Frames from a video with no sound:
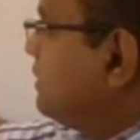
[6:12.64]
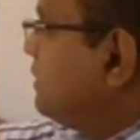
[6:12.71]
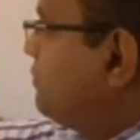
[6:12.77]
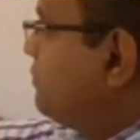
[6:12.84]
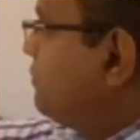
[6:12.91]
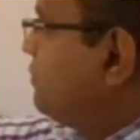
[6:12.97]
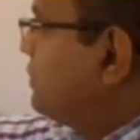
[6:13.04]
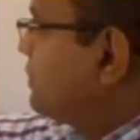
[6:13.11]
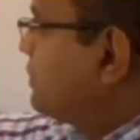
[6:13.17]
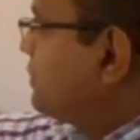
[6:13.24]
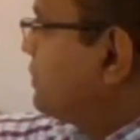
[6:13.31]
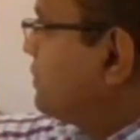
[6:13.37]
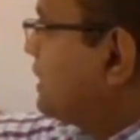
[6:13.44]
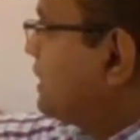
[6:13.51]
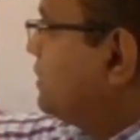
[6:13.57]
if
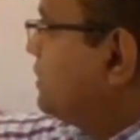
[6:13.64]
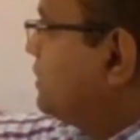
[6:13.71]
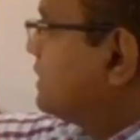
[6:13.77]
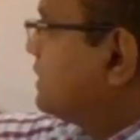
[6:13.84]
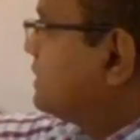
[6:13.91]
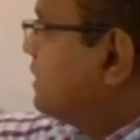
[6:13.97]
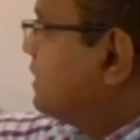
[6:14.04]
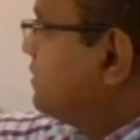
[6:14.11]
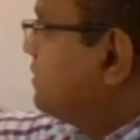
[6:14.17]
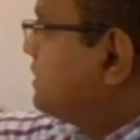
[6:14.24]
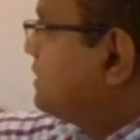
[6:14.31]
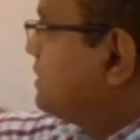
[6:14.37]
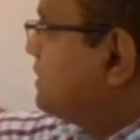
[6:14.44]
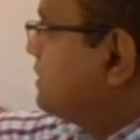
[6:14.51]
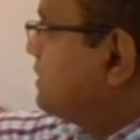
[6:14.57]
you try to
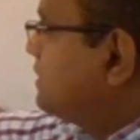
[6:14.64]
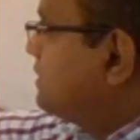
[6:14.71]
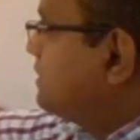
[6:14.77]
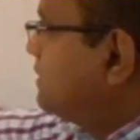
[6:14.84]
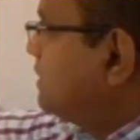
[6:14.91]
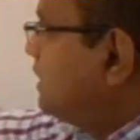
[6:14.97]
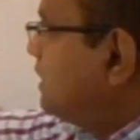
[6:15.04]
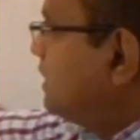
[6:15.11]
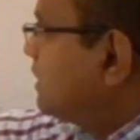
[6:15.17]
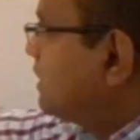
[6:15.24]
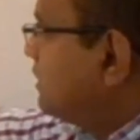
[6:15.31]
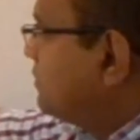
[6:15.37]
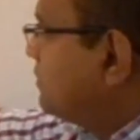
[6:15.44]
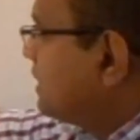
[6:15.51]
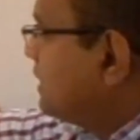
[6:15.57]
establish or
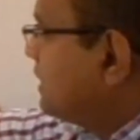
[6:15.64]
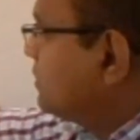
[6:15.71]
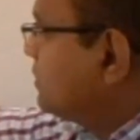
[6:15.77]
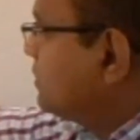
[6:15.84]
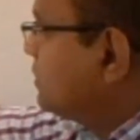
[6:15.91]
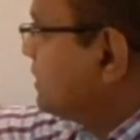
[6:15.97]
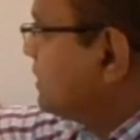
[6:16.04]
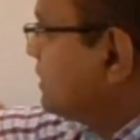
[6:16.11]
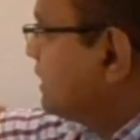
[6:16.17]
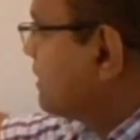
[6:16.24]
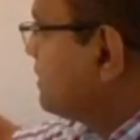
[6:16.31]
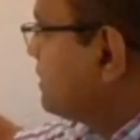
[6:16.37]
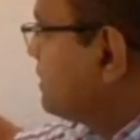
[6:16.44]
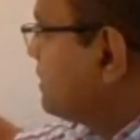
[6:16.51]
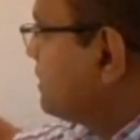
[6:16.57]
if you try to
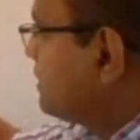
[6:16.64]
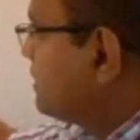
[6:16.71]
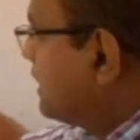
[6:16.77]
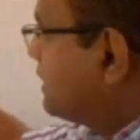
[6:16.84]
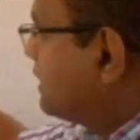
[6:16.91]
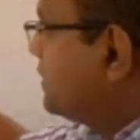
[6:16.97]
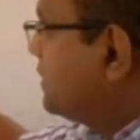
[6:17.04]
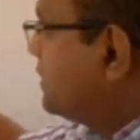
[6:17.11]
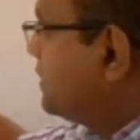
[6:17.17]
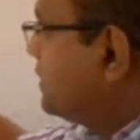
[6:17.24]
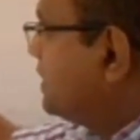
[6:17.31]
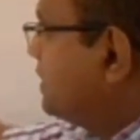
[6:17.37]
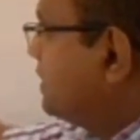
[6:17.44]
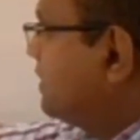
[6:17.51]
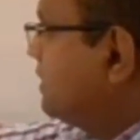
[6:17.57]
get some
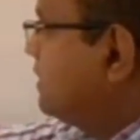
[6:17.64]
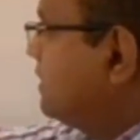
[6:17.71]
connectivity